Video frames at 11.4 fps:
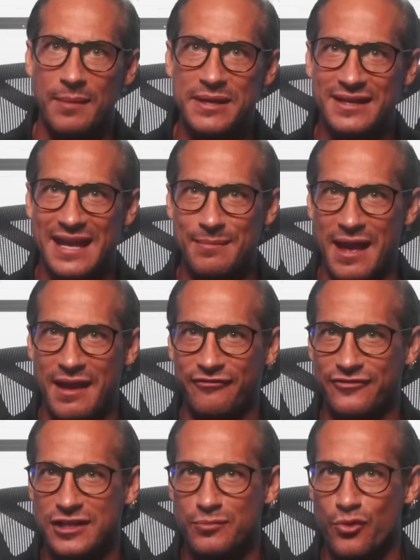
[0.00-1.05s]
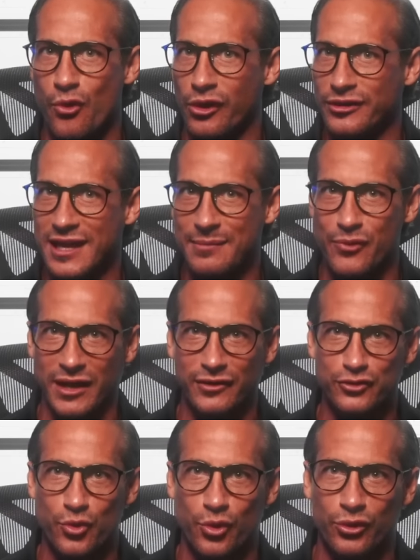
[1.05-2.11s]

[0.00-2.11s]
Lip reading: I became FTMO all-time record